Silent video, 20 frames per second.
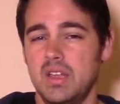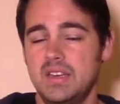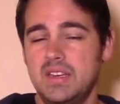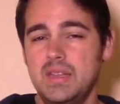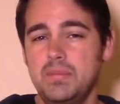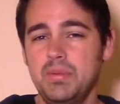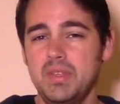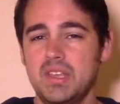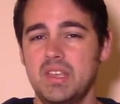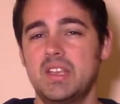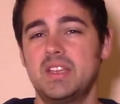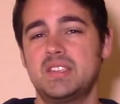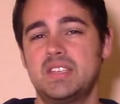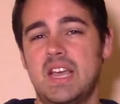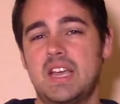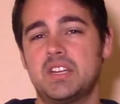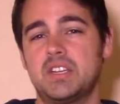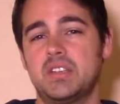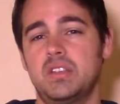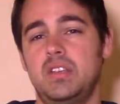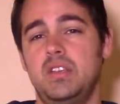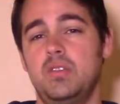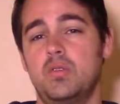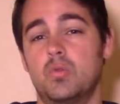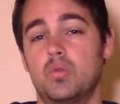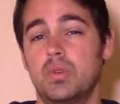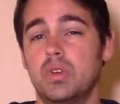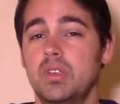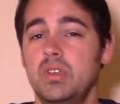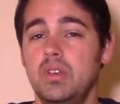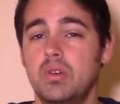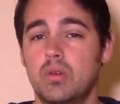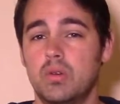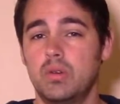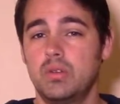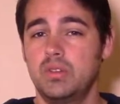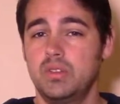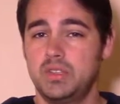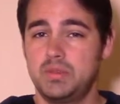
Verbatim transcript: Deep linking is actually really old.